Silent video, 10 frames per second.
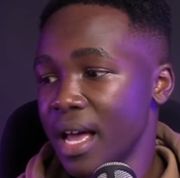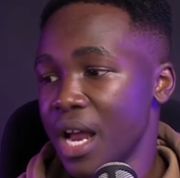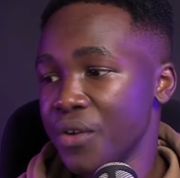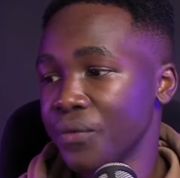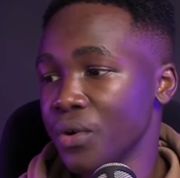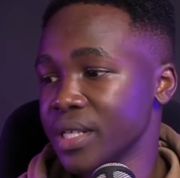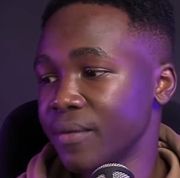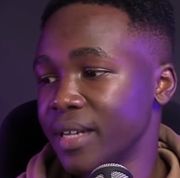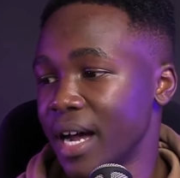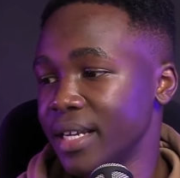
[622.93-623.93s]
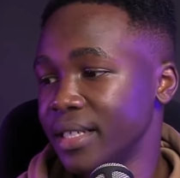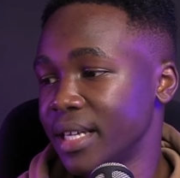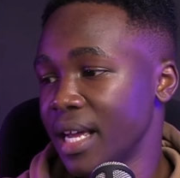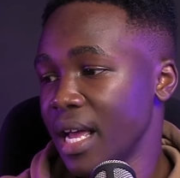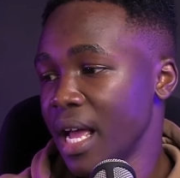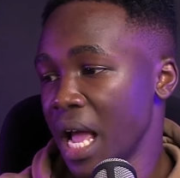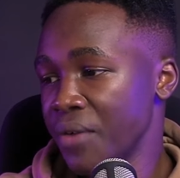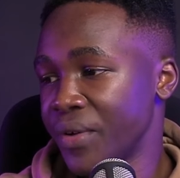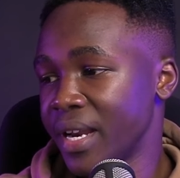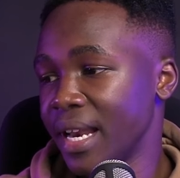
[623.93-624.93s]
and of course, I've done it
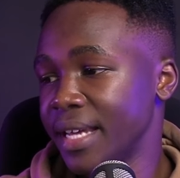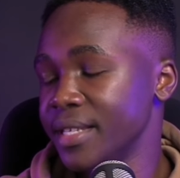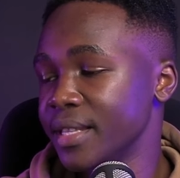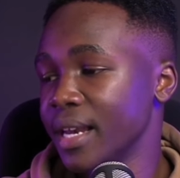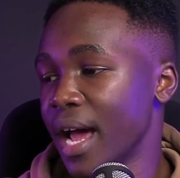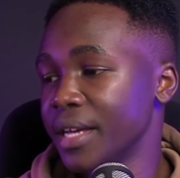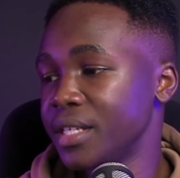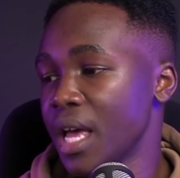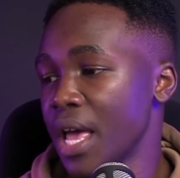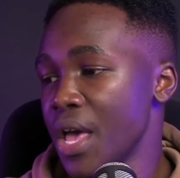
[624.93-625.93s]
very late in the night.